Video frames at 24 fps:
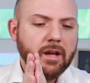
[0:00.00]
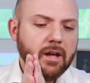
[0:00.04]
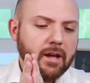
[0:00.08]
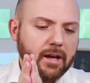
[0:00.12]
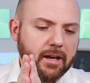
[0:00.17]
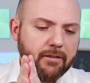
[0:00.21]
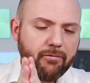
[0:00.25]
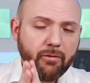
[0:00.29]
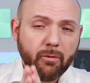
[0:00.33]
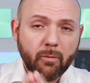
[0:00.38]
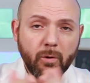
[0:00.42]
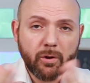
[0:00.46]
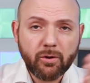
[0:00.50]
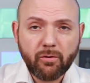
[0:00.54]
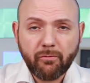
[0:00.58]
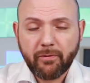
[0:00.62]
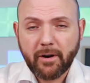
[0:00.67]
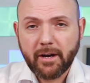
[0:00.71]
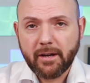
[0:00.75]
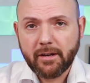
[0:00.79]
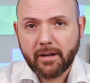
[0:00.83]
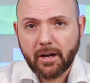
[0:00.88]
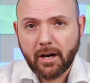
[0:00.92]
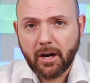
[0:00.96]
If you want to
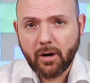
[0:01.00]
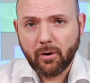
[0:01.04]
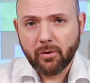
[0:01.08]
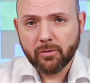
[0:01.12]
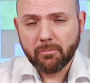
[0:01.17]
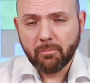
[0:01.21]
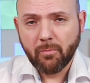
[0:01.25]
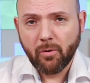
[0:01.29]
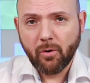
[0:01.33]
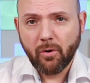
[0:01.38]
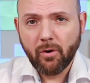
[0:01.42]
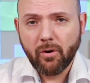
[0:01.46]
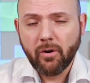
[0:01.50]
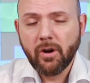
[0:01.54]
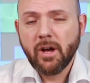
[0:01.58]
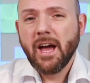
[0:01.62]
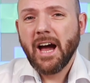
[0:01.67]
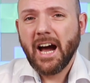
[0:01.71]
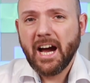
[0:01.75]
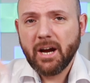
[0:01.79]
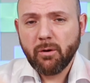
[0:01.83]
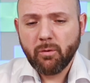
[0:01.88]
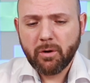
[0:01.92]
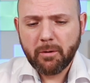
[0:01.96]
find out more,
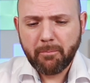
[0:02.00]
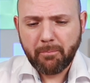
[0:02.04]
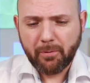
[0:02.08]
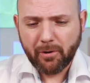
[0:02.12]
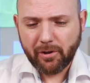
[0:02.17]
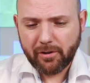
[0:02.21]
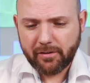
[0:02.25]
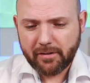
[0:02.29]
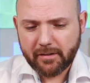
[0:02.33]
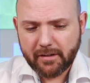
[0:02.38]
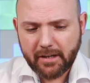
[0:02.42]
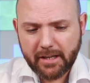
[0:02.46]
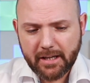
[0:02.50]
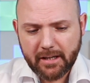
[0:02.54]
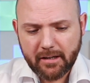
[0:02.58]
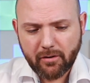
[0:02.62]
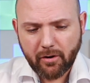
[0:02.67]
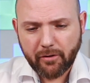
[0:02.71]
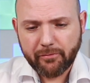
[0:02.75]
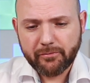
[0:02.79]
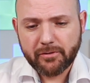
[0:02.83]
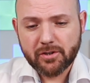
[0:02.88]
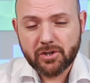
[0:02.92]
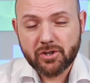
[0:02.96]
I will put the link
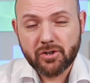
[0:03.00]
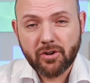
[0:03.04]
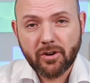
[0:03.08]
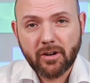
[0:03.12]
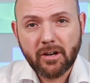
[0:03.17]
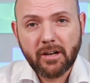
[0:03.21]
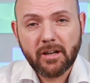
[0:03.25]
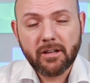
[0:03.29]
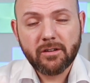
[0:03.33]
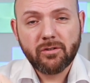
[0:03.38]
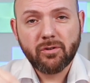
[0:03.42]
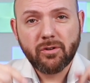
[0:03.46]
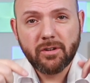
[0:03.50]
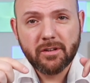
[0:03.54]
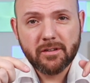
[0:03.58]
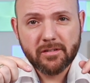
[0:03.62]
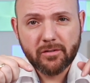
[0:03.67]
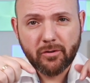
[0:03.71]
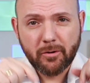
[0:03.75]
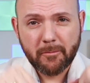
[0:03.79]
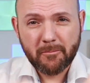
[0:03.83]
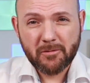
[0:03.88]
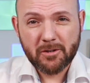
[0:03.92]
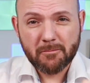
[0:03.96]
of the journal into the
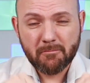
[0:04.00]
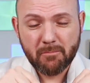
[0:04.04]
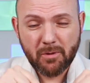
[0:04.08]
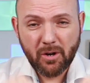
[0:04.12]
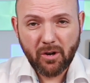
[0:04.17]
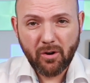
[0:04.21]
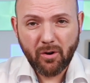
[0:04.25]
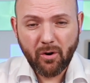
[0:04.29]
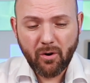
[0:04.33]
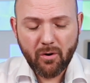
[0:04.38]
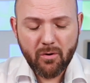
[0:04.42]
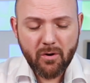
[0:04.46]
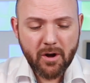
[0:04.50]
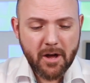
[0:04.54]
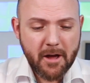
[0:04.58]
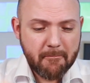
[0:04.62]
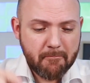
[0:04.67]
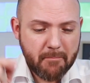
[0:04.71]
description below.